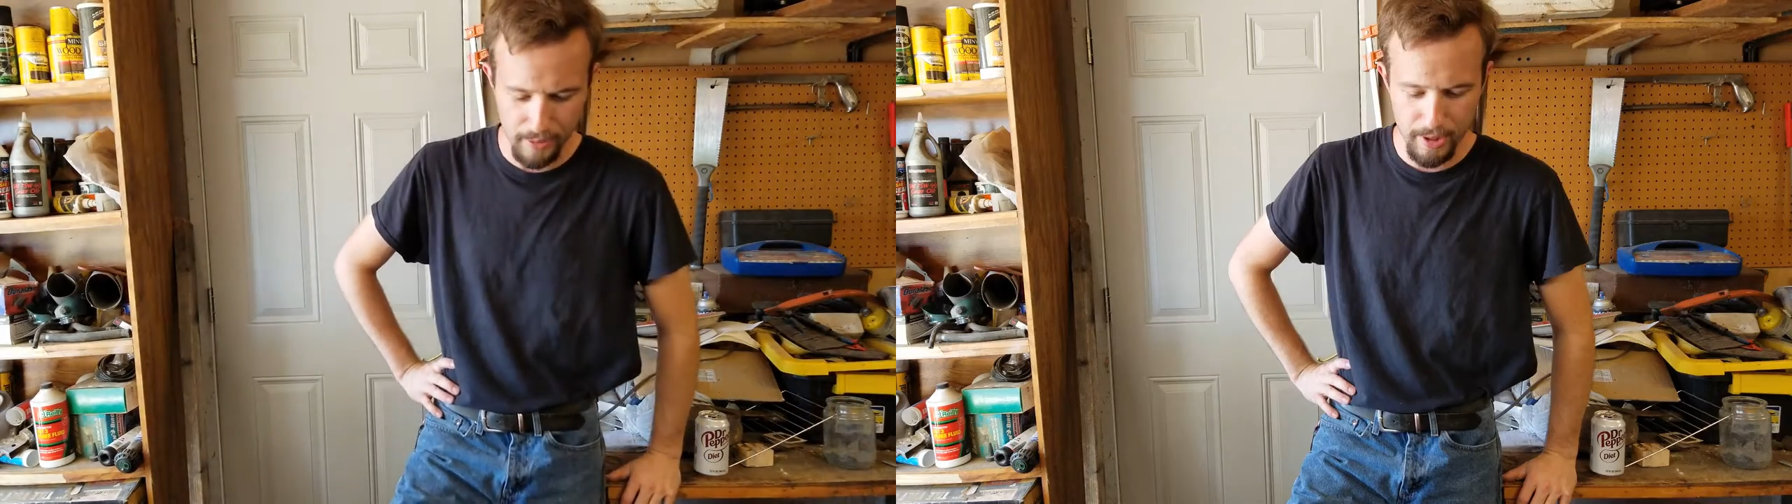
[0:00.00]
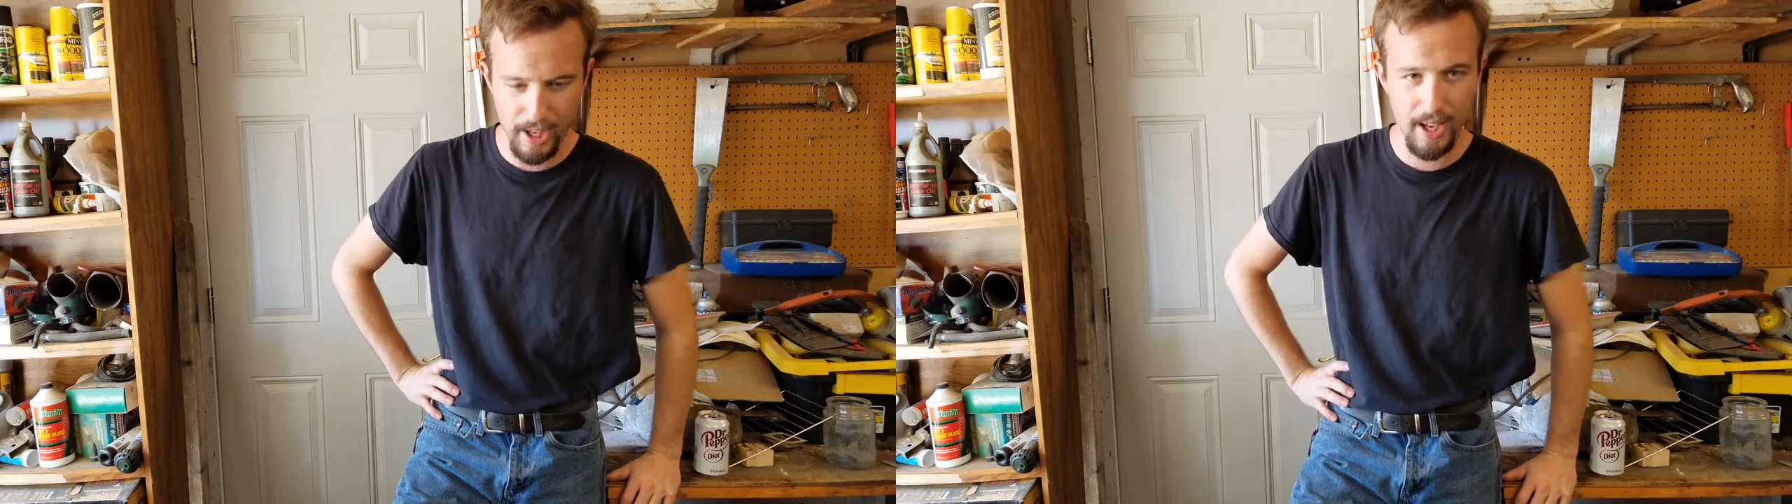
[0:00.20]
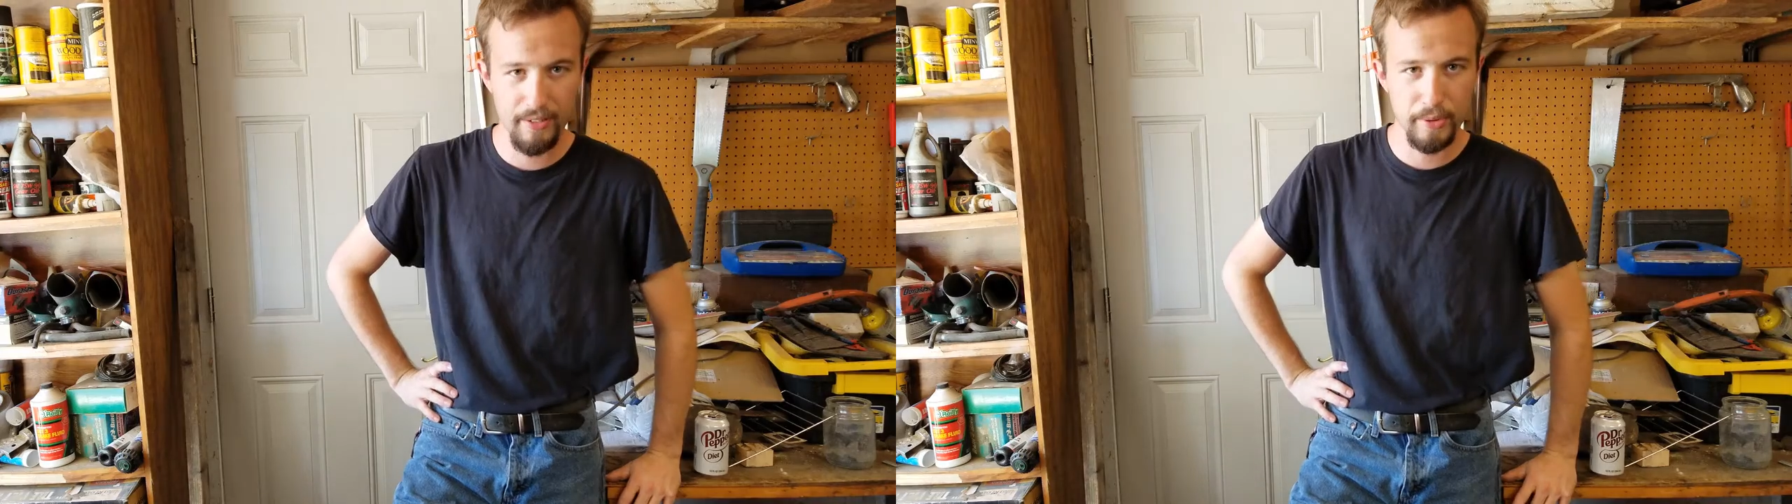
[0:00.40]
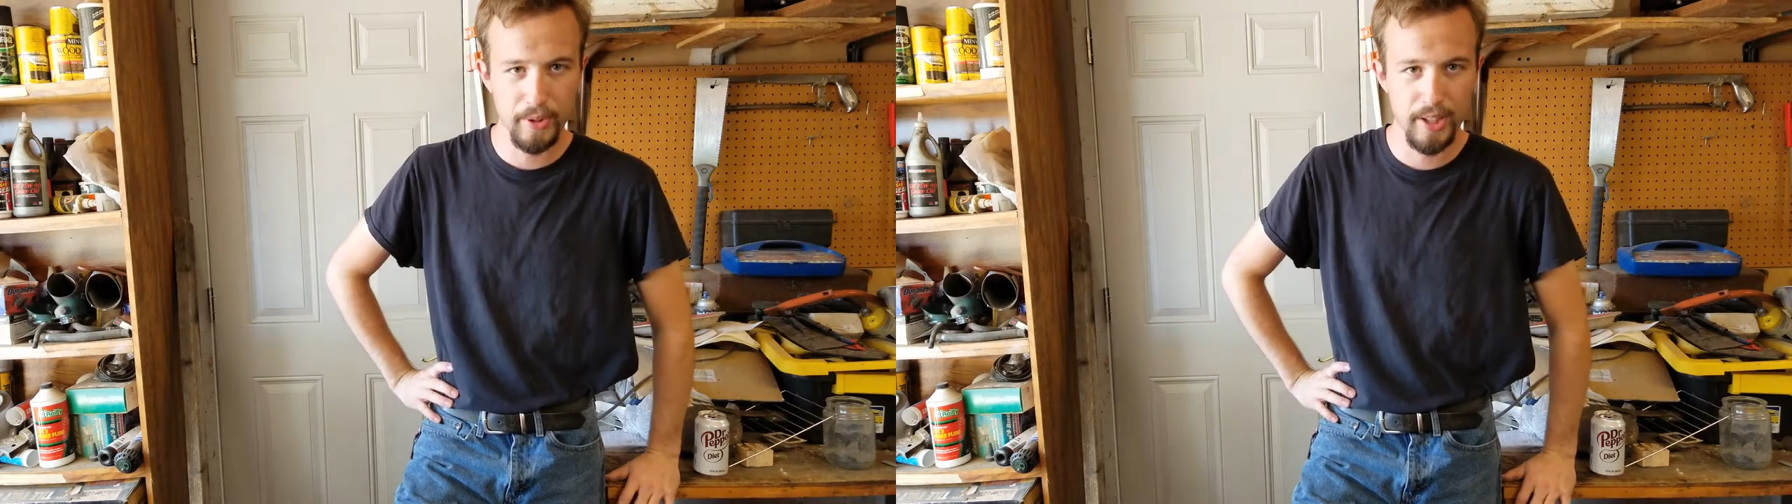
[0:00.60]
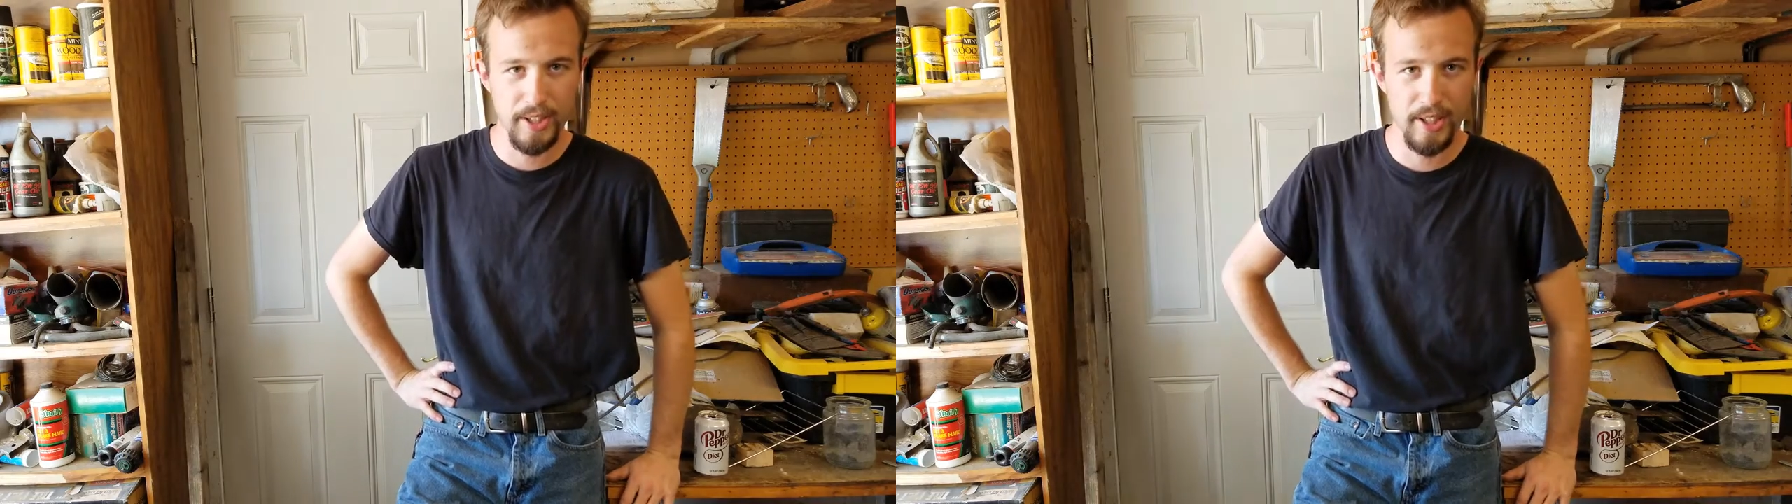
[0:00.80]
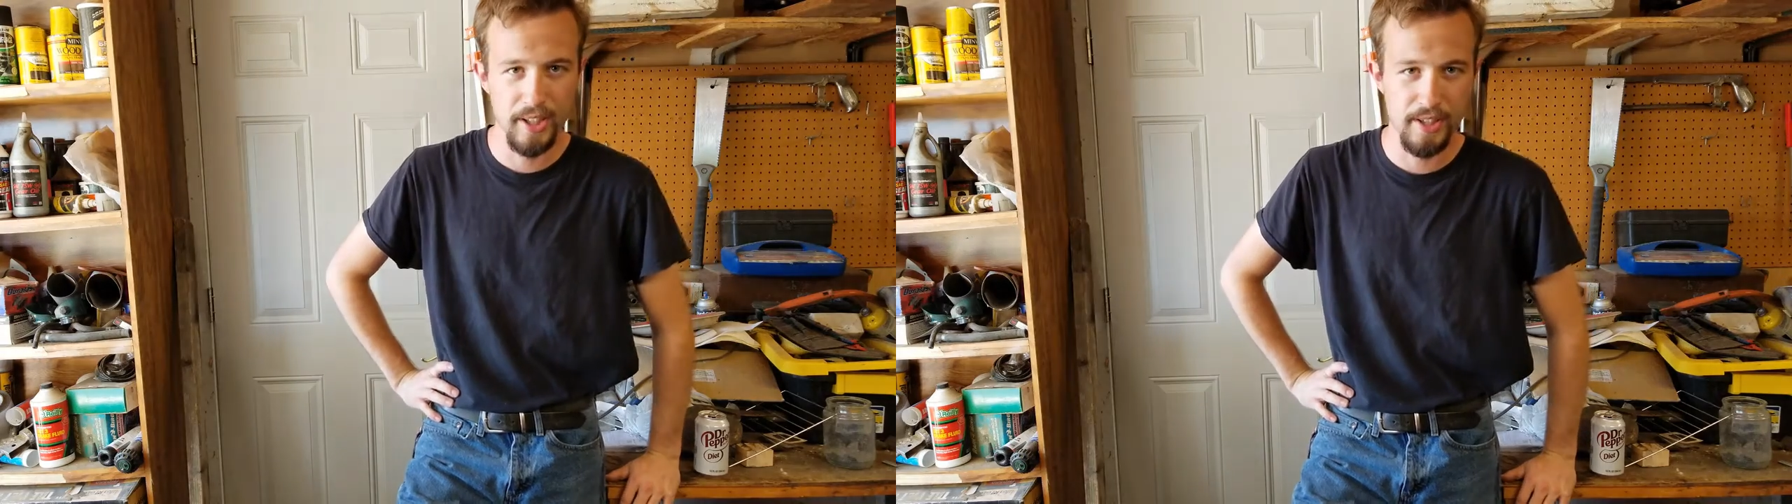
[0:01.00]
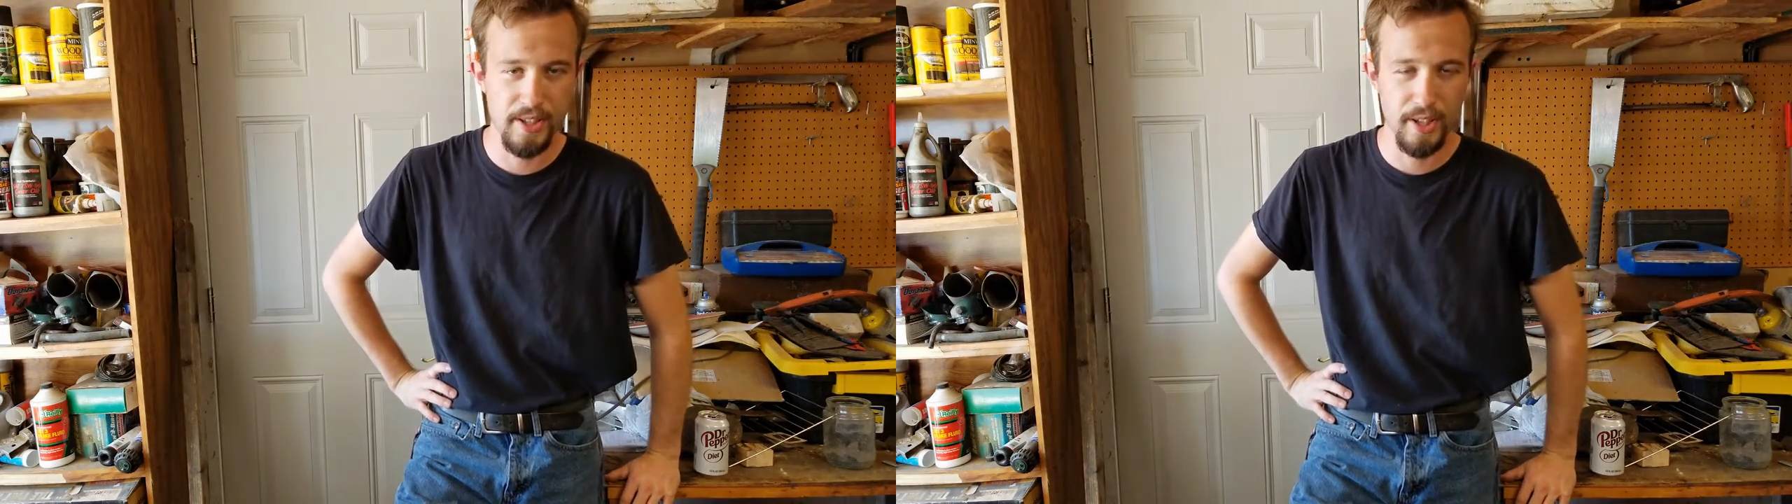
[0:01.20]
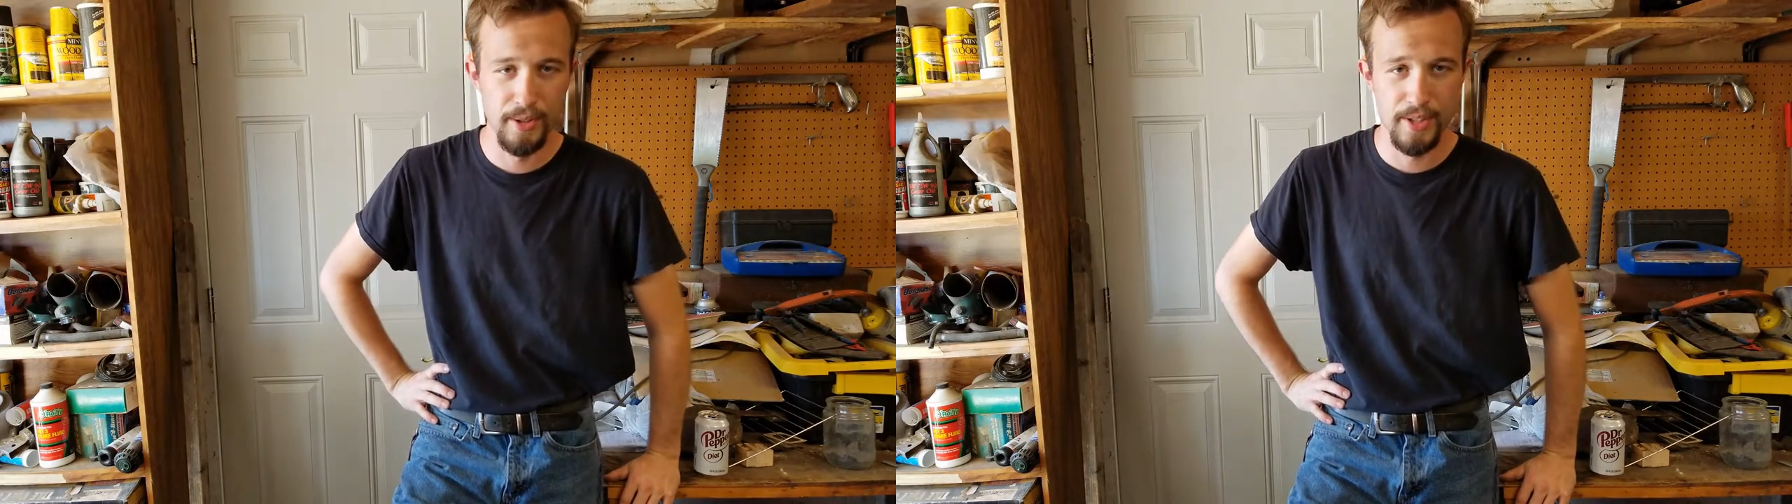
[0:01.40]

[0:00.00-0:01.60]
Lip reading: I mean, I haven't really done any stone